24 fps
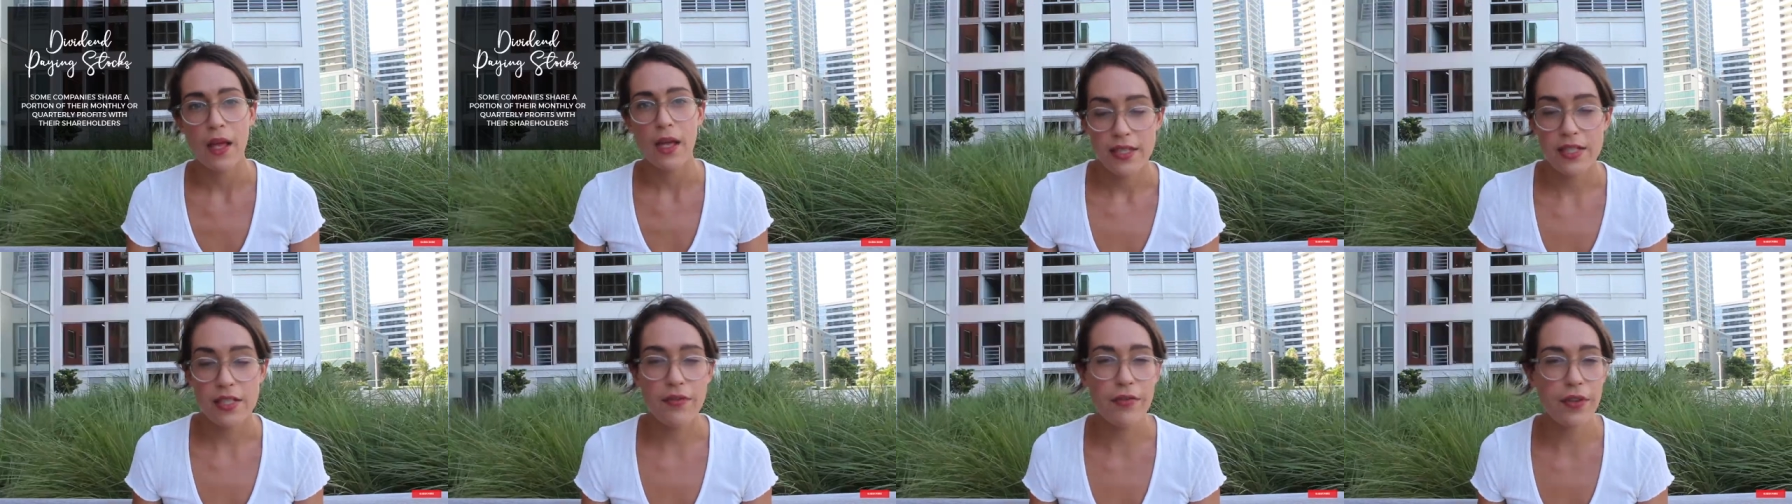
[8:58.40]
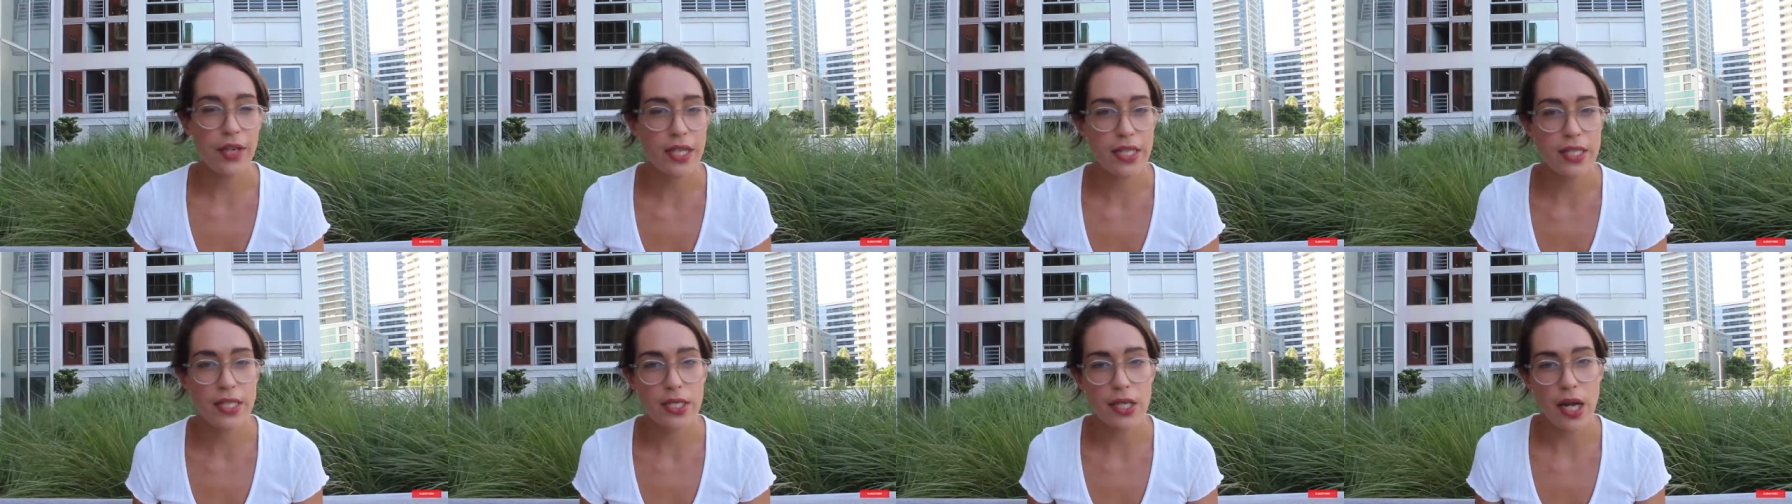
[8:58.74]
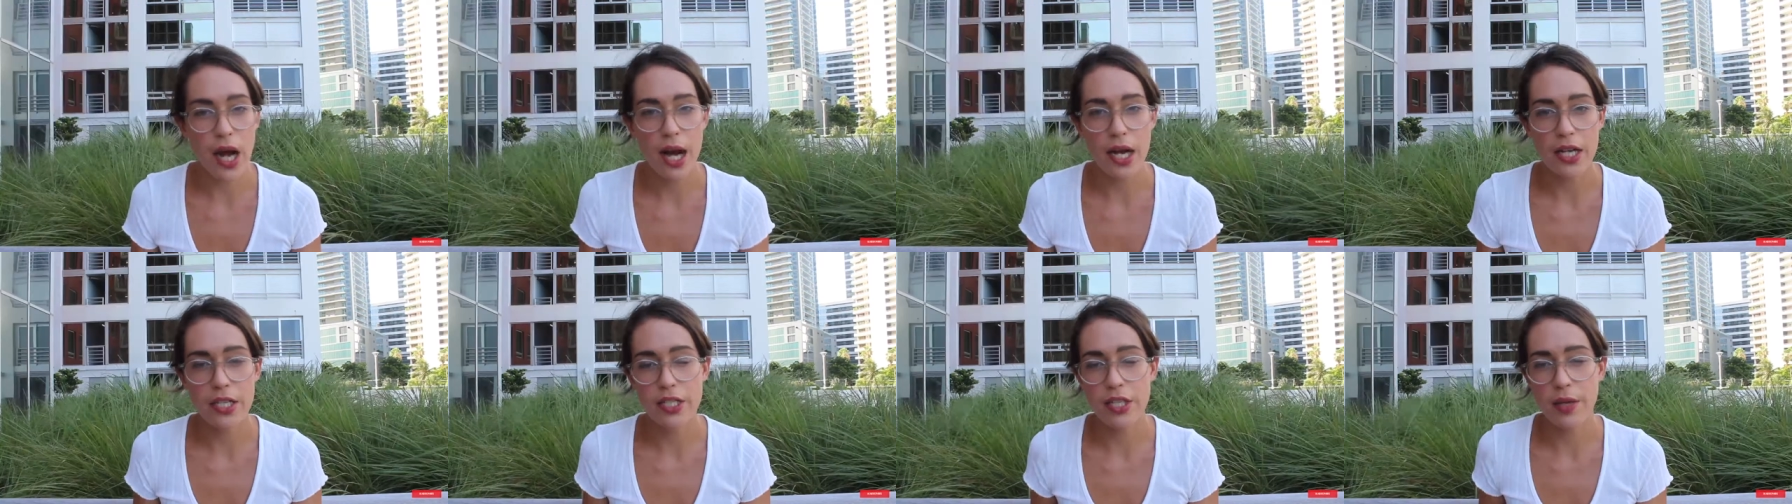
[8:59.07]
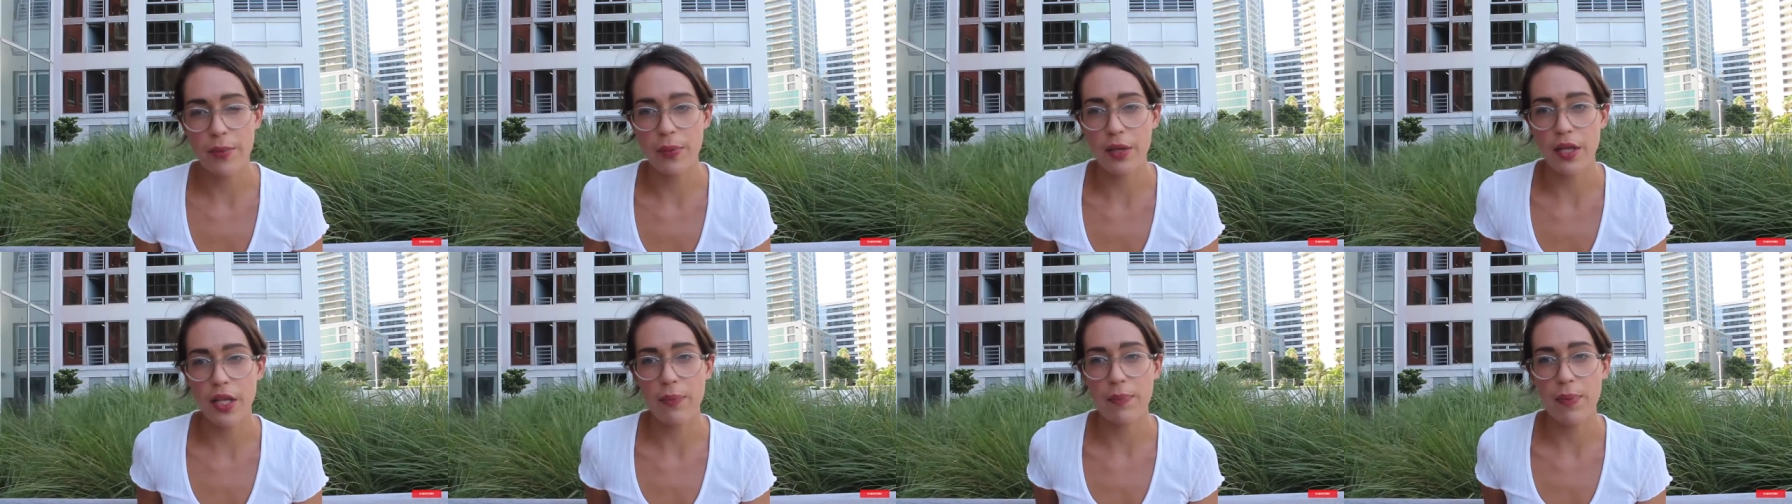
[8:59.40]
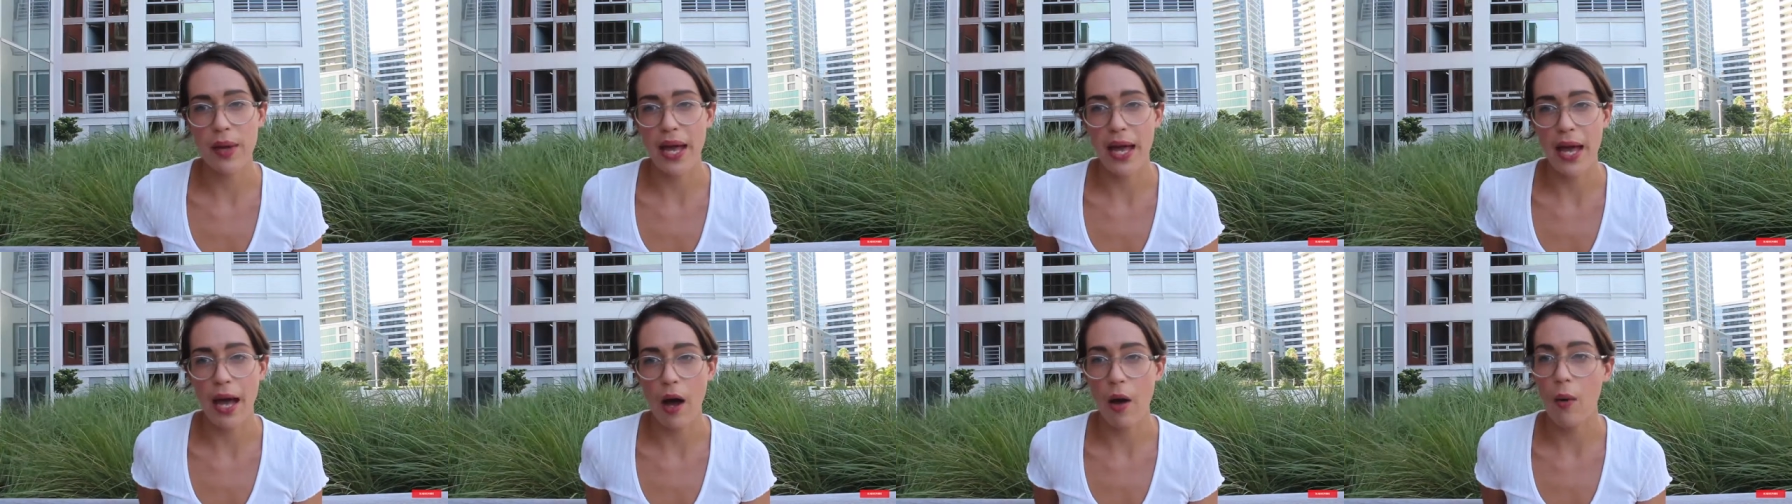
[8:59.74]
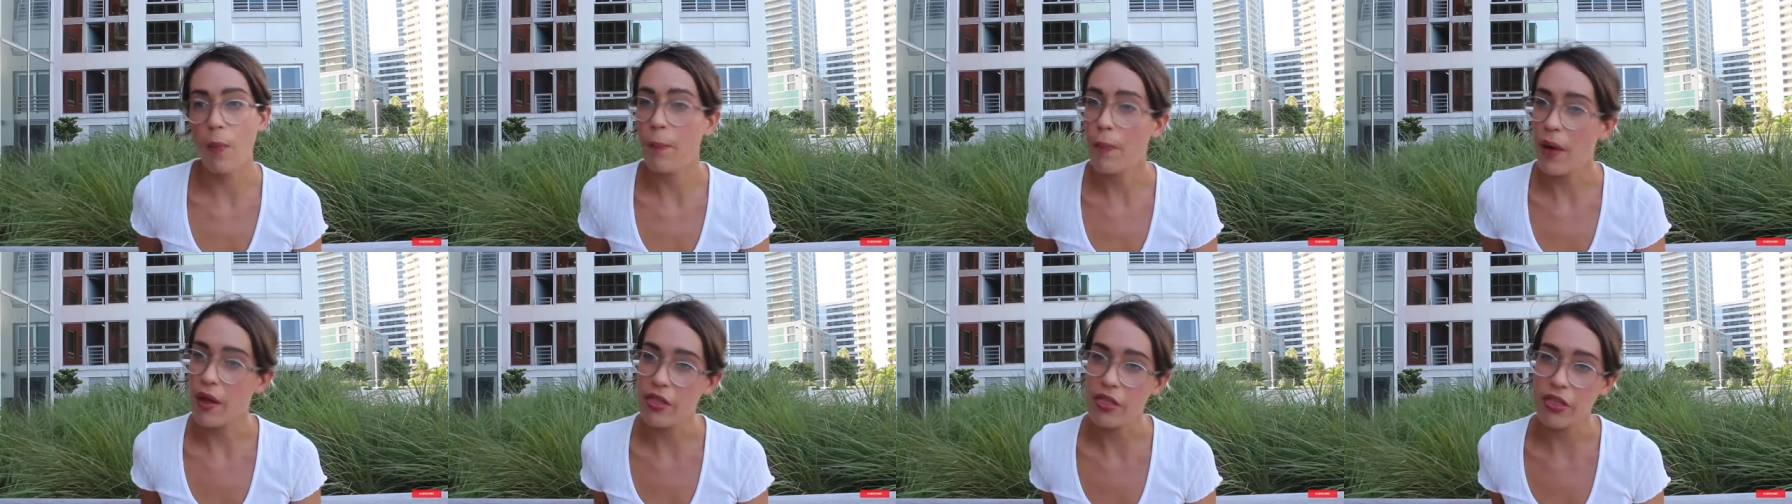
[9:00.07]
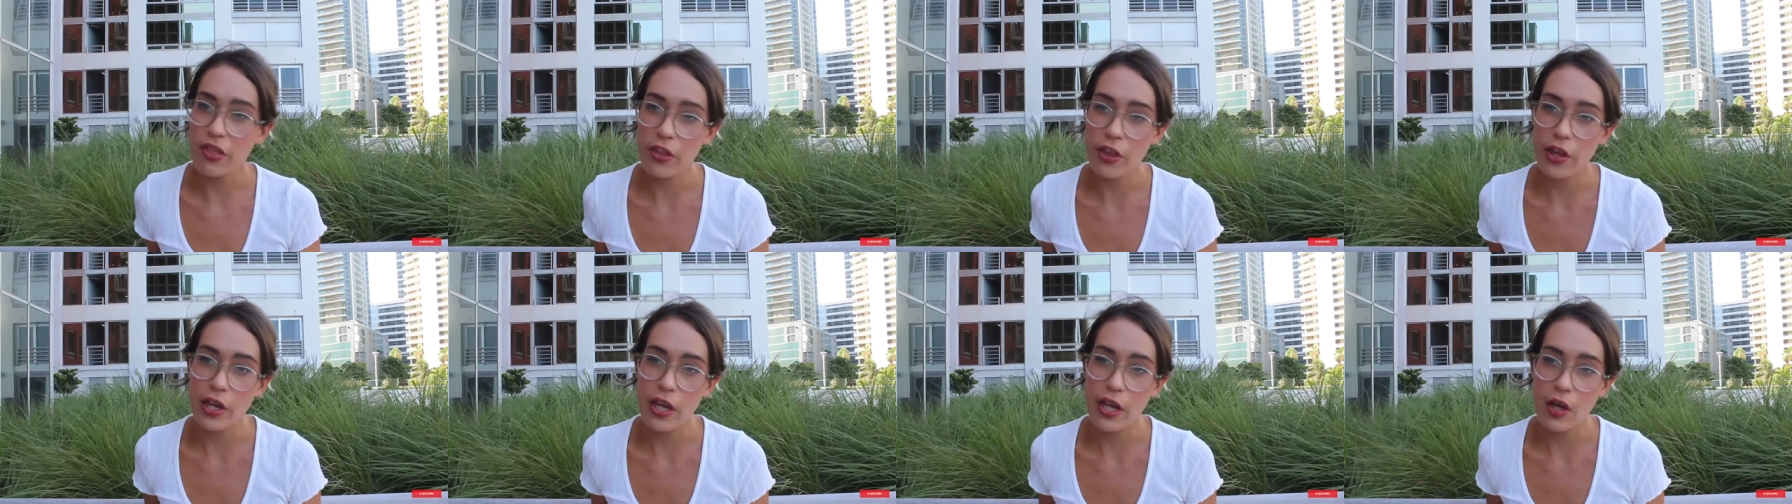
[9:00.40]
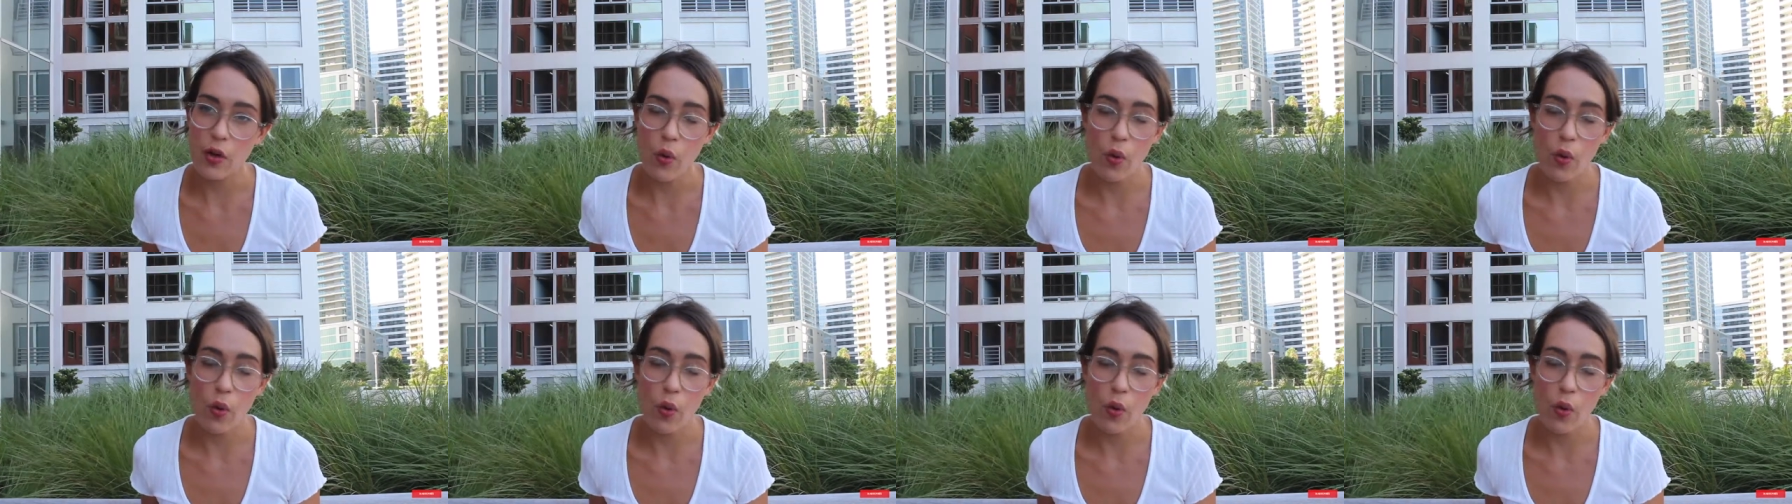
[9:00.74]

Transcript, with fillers: Dividend stocks typically pay out monthly,